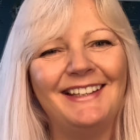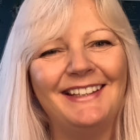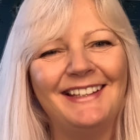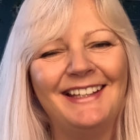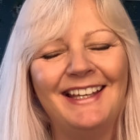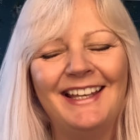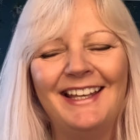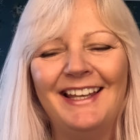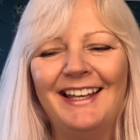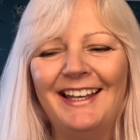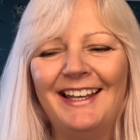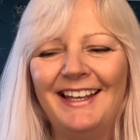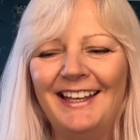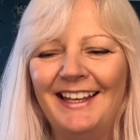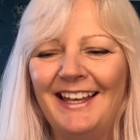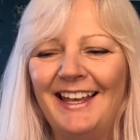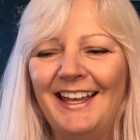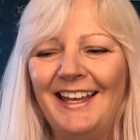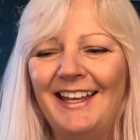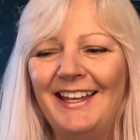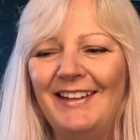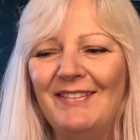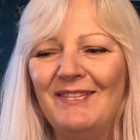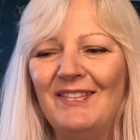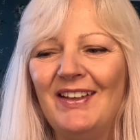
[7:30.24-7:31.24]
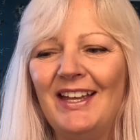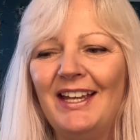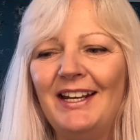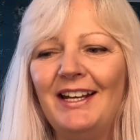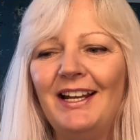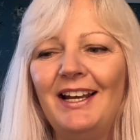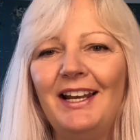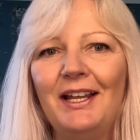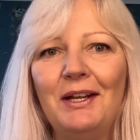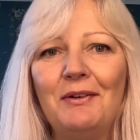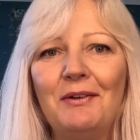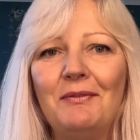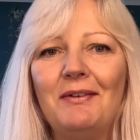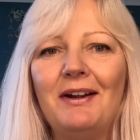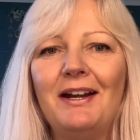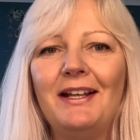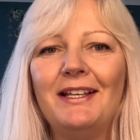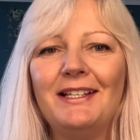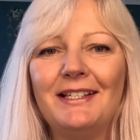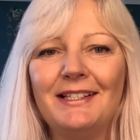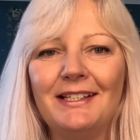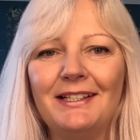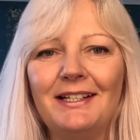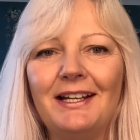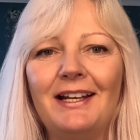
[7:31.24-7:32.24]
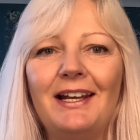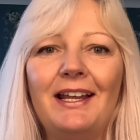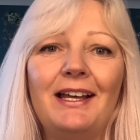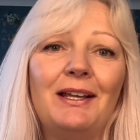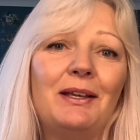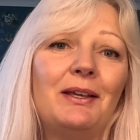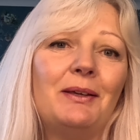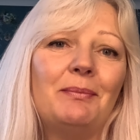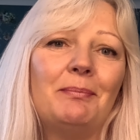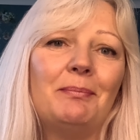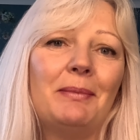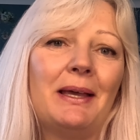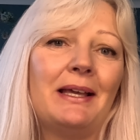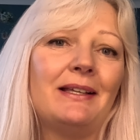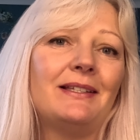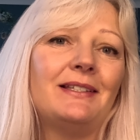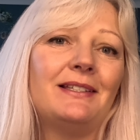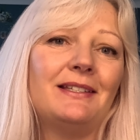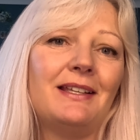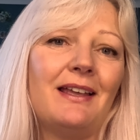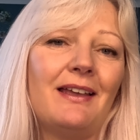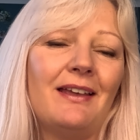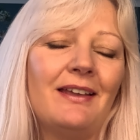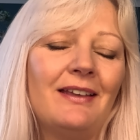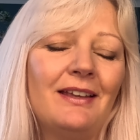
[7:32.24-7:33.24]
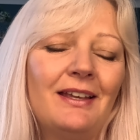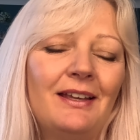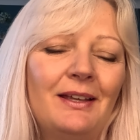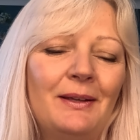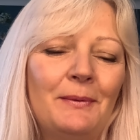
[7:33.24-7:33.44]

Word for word: um, and I like rice and I like pasta.